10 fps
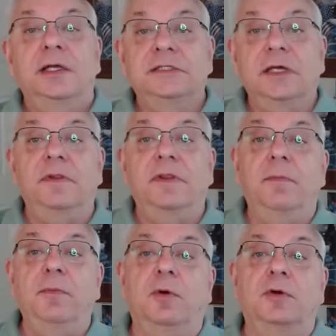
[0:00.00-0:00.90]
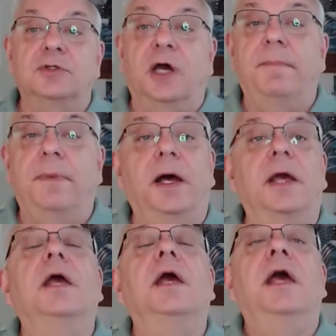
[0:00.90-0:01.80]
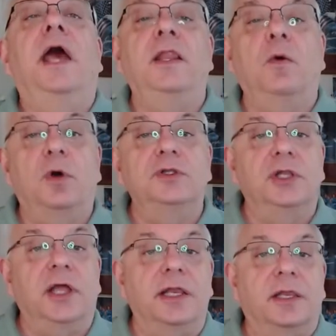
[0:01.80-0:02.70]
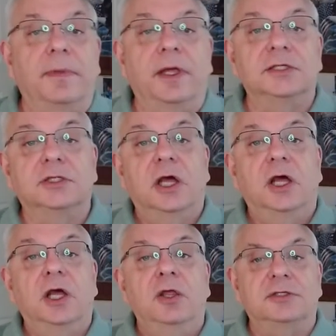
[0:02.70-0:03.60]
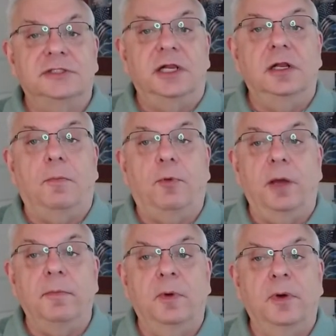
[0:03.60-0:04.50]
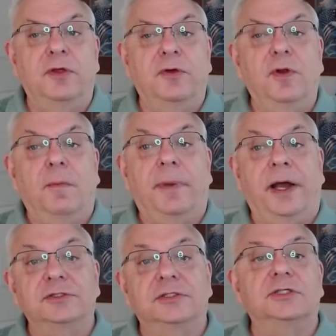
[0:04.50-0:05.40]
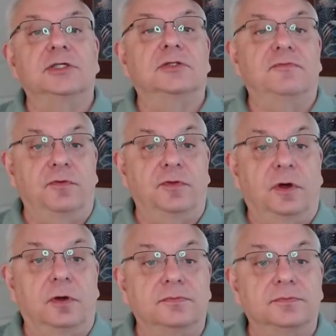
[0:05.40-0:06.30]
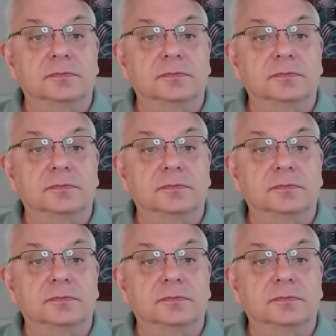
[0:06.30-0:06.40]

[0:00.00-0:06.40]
some of them you will drive by, and the ones you like the best, you'll set an appointment with your buyer's agent to view the home.